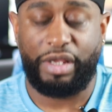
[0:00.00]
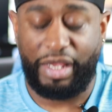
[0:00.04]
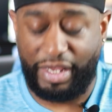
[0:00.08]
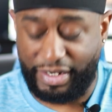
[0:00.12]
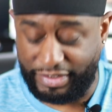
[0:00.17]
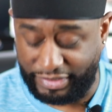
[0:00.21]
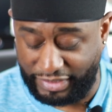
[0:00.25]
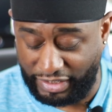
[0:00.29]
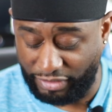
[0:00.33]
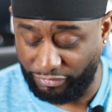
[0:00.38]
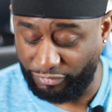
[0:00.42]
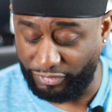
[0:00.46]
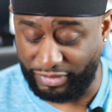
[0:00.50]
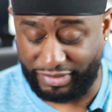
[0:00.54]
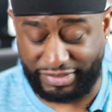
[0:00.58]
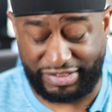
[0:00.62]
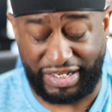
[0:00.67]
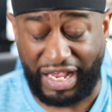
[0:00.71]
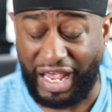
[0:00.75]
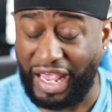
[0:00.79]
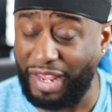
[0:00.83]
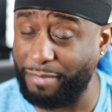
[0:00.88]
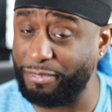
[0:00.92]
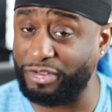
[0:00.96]
And different
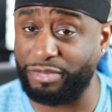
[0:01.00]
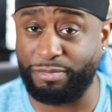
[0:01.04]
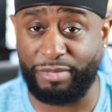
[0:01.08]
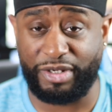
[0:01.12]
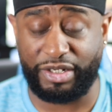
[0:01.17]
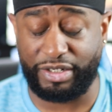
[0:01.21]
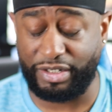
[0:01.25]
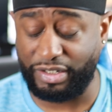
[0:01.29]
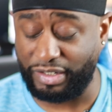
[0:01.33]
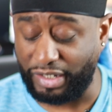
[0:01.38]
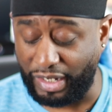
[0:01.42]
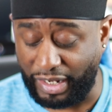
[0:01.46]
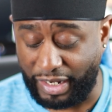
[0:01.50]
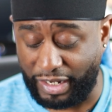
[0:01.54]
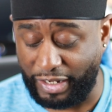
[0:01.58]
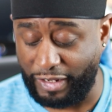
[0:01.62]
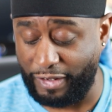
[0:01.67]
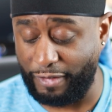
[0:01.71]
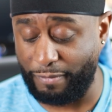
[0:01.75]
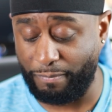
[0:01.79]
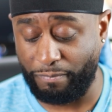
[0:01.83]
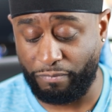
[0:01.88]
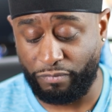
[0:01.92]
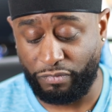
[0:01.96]
types, meaning
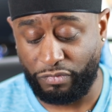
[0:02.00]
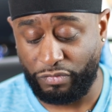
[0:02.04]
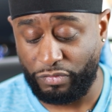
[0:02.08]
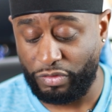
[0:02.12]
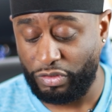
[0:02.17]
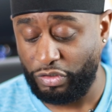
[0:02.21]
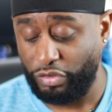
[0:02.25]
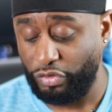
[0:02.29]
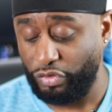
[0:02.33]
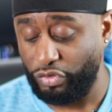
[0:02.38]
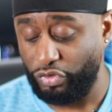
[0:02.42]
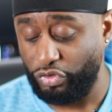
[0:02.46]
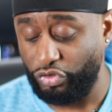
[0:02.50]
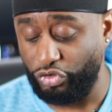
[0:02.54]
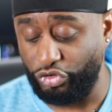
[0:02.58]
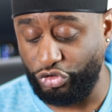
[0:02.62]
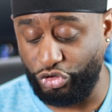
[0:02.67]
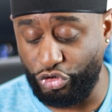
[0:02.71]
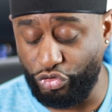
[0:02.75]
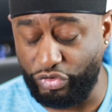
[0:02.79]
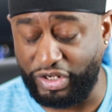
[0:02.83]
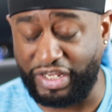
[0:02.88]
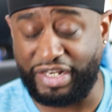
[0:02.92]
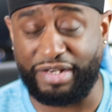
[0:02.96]
like
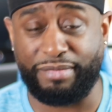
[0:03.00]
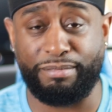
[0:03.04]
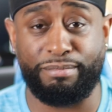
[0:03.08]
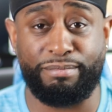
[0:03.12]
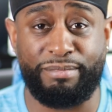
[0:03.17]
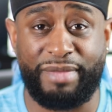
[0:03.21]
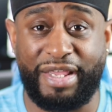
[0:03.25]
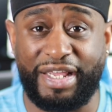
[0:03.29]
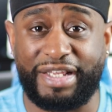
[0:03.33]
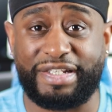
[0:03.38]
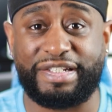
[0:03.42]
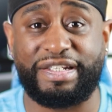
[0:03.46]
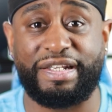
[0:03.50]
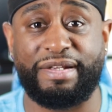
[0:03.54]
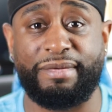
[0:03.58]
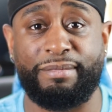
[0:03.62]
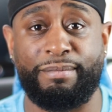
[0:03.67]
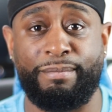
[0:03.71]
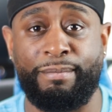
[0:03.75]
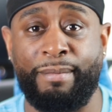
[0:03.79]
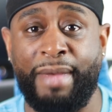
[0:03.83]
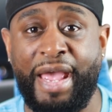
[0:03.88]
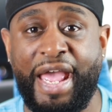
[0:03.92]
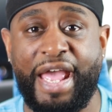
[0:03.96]
you can mix
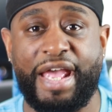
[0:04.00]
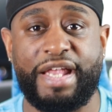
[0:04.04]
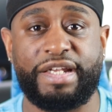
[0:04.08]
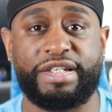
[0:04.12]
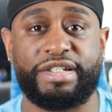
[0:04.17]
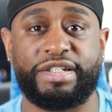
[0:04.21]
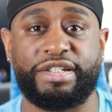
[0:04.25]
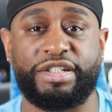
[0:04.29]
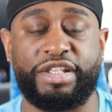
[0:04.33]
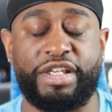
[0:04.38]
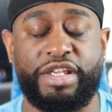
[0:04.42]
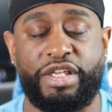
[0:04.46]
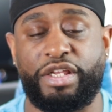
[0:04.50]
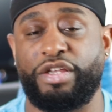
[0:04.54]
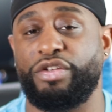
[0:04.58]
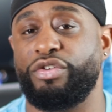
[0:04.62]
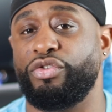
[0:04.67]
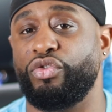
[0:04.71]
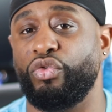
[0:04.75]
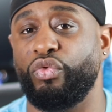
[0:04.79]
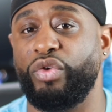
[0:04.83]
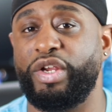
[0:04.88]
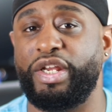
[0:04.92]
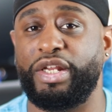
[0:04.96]
and match the
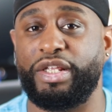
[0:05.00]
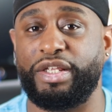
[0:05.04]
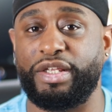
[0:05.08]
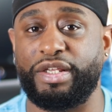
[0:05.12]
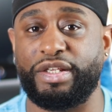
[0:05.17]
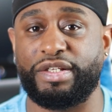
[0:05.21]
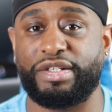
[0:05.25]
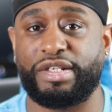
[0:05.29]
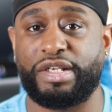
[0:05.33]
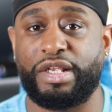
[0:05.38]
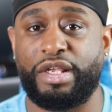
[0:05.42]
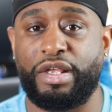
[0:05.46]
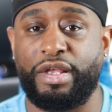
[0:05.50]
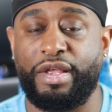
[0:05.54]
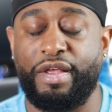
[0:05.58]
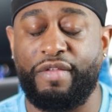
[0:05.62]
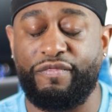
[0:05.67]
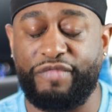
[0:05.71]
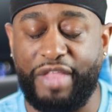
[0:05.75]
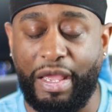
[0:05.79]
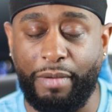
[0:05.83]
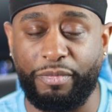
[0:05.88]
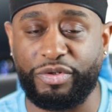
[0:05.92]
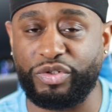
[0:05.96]
ingredients.
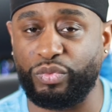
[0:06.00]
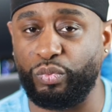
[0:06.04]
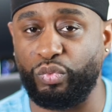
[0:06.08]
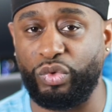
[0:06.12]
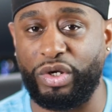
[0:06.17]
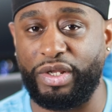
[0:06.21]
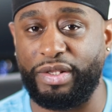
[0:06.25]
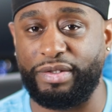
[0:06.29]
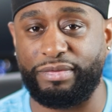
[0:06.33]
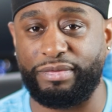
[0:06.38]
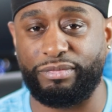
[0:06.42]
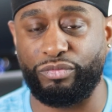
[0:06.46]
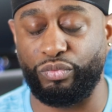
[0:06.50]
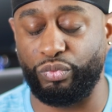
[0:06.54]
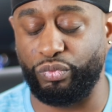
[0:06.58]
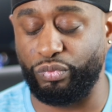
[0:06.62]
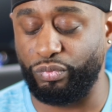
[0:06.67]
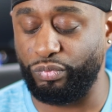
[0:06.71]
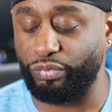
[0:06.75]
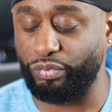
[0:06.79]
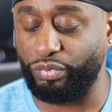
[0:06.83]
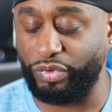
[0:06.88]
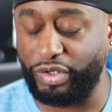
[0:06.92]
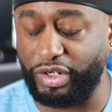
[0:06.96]
That was what
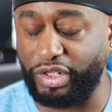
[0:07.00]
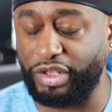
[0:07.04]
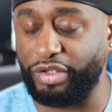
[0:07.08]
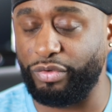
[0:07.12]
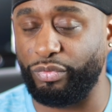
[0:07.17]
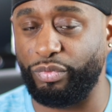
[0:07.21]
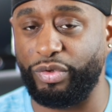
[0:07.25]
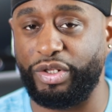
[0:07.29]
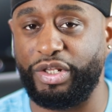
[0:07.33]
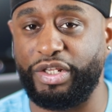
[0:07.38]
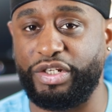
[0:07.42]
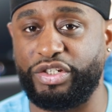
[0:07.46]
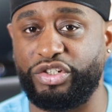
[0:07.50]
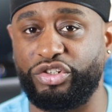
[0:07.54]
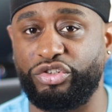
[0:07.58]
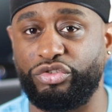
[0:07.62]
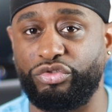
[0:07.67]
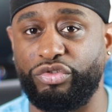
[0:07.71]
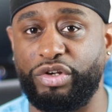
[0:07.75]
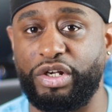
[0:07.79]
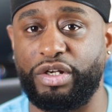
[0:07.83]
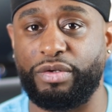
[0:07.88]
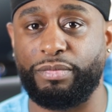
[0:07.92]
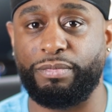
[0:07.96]
really
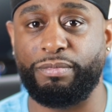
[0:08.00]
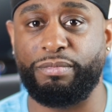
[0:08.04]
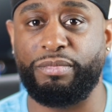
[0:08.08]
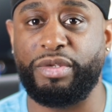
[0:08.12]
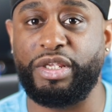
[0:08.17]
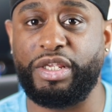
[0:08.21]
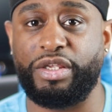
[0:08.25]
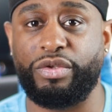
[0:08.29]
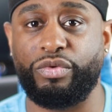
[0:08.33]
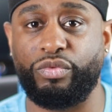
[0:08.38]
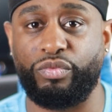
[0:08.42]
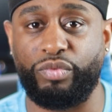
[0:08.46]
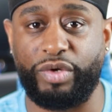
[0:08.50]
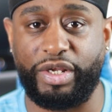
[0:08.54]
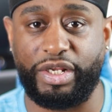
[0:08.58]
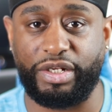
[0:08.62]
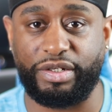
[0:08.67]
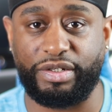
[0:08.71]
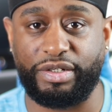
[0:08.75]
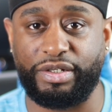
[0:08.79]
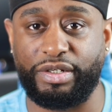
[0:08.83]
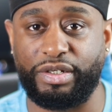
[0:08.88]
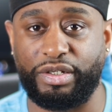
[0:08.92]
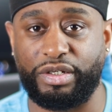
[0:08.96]
struck me with